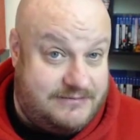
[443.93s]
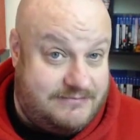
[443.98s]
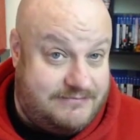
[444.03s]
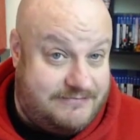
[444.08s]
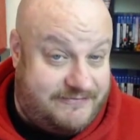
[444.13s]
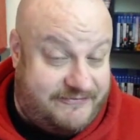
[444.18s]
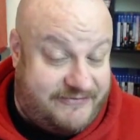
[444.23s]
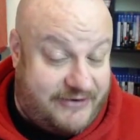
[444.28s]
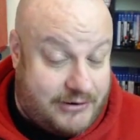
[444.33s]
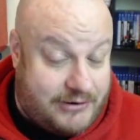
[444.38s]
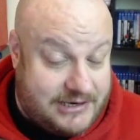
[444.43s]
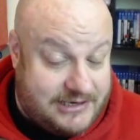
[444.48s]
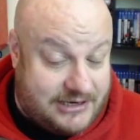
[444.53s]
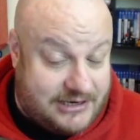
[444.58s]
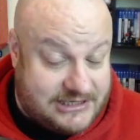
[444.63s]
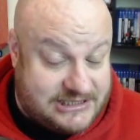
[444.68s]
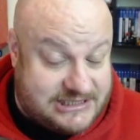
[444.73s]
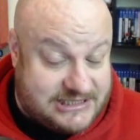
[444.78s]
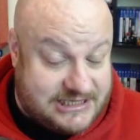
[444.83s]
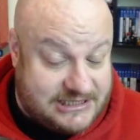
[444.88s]
very
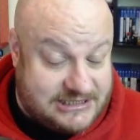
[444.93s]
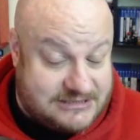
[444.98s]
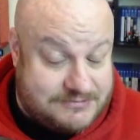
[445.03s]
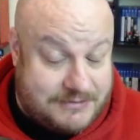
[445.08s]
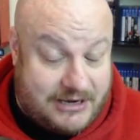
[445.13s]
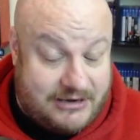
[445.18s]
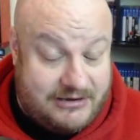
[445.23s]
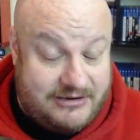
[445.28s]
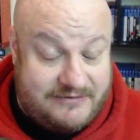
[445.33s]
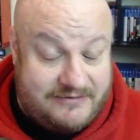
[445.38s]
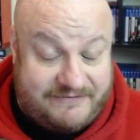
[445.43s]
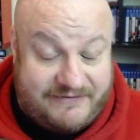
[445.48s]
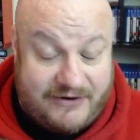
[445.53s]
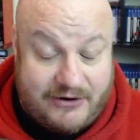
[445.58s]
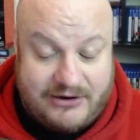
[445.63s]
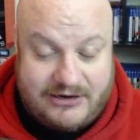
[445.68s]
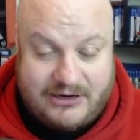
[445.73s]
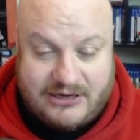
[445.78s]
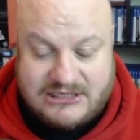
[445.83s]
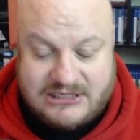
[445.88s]
nice things about her.
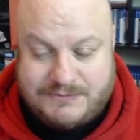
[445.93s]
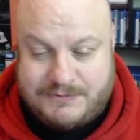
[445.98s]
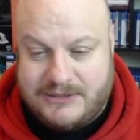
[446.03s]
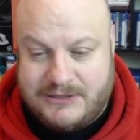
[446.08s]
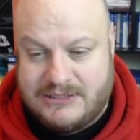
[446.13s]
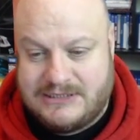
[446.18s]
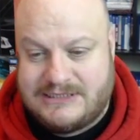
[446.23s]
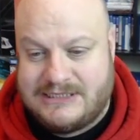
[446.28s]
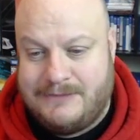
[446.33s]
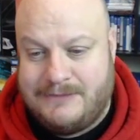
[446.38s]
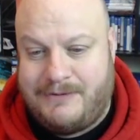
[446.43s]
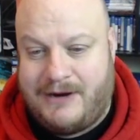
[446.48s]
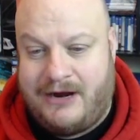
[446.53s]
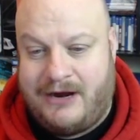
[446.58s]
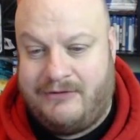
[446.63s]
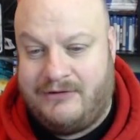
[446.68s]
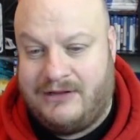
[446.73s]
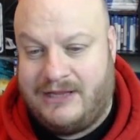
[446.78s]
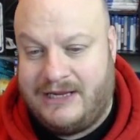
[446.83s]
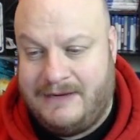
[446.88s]
Very nice person,
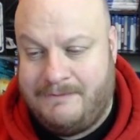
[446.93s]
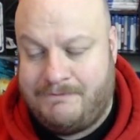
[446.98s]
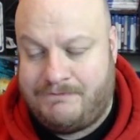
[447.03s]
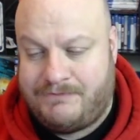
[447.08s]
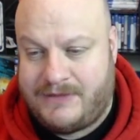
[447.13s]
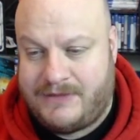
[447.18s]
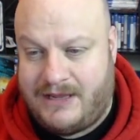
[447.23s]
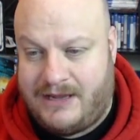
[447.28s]
apparently.